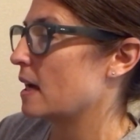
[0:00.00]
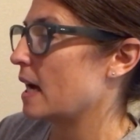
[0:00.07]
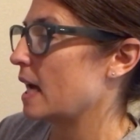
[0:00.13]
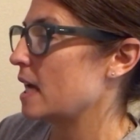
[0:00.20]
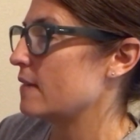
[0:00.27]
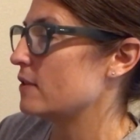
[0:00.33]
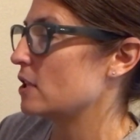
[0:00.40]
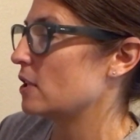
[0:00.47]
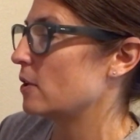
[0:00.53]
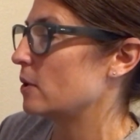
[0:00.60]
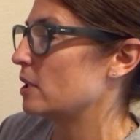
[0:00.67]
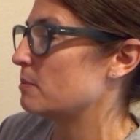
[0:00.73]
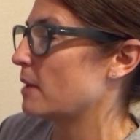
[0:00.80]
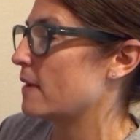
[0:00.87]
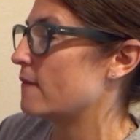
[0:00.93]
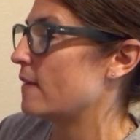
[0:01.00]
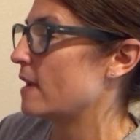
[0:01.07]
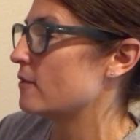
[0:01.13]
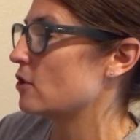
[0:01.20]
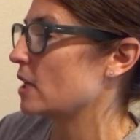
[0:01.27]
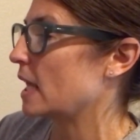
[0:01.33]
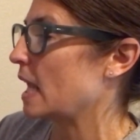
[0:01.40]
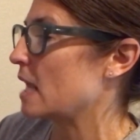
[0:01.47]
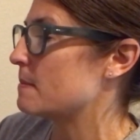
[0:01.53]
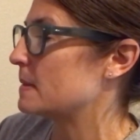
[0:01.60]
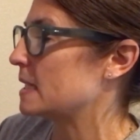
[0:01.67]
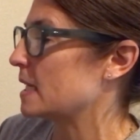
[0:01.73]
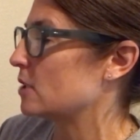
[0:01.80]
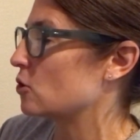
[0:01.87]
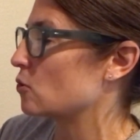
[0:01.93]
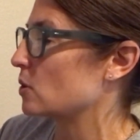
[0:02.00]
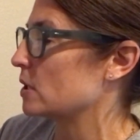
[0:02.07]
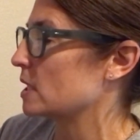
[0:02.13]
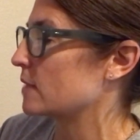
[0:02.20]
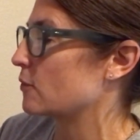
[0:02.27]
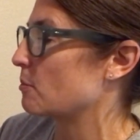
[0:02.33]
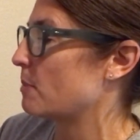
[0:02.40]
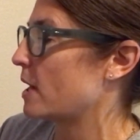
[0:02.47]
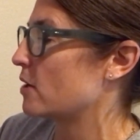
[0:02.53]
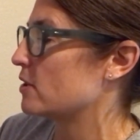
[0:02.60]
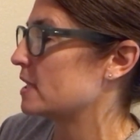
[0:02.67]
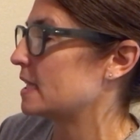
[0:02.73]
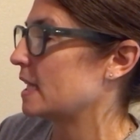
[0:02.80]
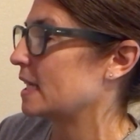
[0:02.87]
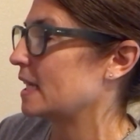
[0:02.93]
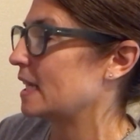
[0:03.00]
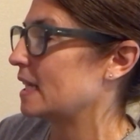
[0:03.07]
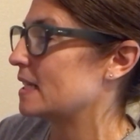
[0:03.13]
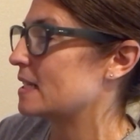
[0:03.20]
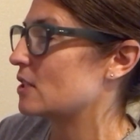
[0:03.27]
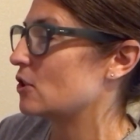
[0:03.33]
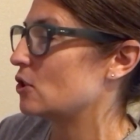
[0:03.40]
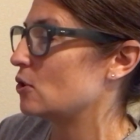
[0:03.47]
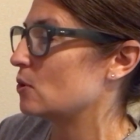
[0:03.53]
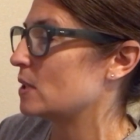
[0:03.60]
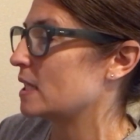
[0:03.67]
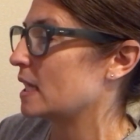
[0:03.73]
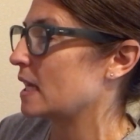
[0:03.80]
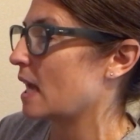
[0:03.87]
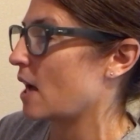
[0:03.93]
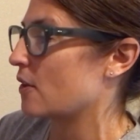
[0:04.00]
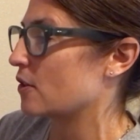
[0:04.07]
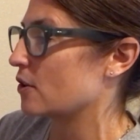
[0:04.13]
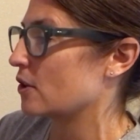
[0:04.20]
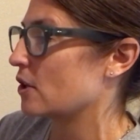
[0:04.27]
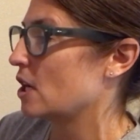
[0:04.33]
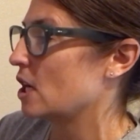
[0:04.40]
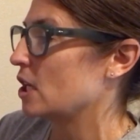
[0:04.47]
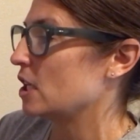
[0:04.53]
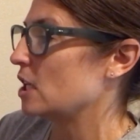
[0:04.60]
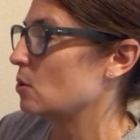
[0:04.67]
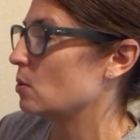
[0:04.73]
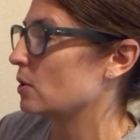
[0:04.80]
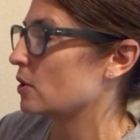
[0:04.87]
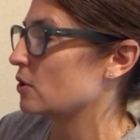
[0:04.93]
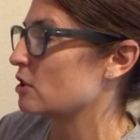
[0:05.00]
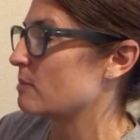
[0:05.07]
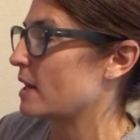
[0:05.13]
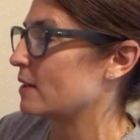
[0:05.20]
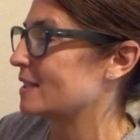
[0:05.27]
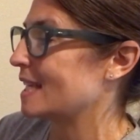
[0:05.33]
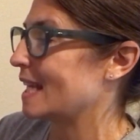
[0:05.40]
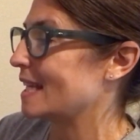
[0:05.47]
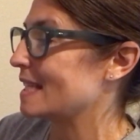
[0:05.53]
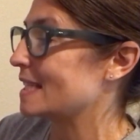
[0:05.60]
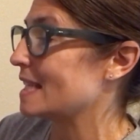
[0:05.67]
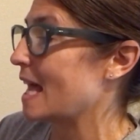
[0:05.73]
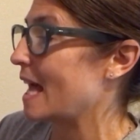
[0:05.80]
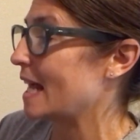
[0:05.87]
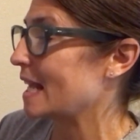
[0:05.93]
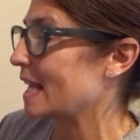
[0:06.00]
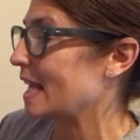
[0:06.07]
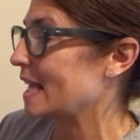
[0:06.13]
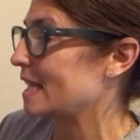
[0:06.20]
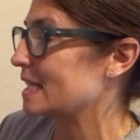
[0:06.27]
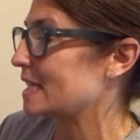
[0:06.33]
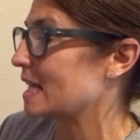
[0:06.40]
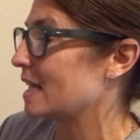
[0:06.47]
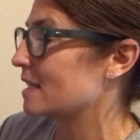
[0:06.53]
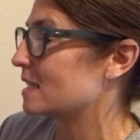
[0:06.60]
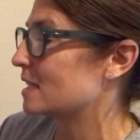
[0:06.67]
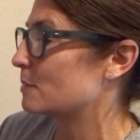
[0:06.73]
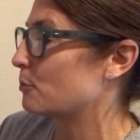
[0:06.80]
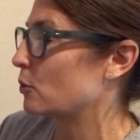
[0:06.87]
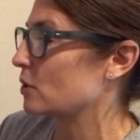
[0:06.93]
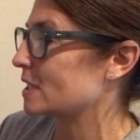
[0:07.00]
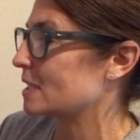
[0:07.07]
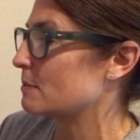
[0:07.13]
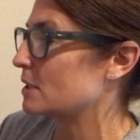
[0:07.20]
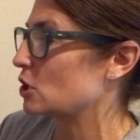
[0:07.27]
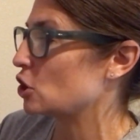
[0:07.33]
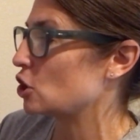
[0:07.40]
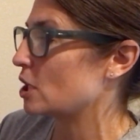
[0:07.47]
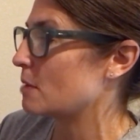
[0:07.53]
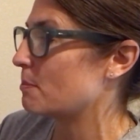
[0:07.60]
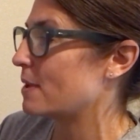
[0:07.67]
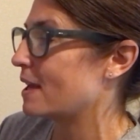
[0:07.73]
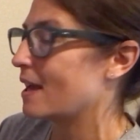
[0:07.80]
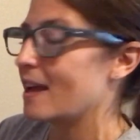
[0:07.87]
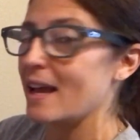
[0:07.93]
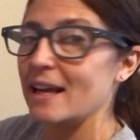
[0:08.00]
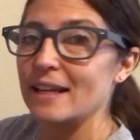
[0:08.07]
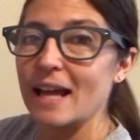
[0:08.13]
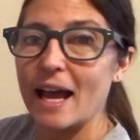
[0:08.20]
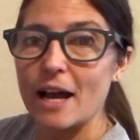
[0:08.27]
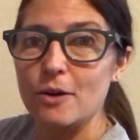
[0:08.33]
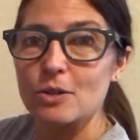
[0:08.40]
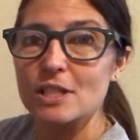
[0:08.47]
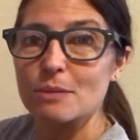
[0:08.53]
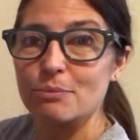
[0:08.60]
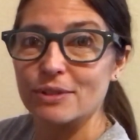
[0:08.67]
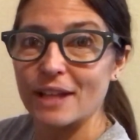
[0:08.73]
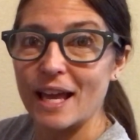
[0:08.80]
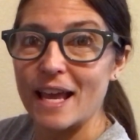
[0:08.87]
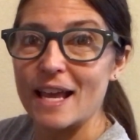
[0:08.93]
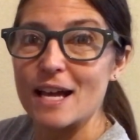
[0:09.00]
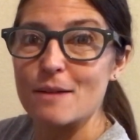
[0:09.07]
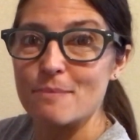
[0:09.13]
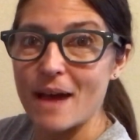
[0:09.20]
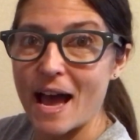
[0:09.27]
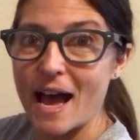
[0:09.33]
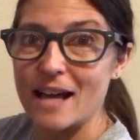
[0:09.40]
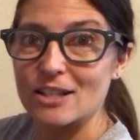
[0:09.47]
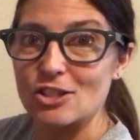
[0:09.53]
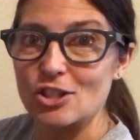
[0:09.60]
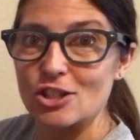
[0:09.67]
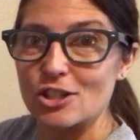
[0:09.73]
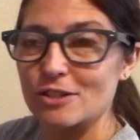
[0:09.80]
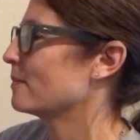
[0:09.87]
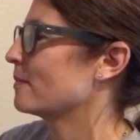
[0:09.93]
I have included my favorite games and drills for parents and kids to do together. You will learn about tennis etiquette, sportsmanship, and how to play a match.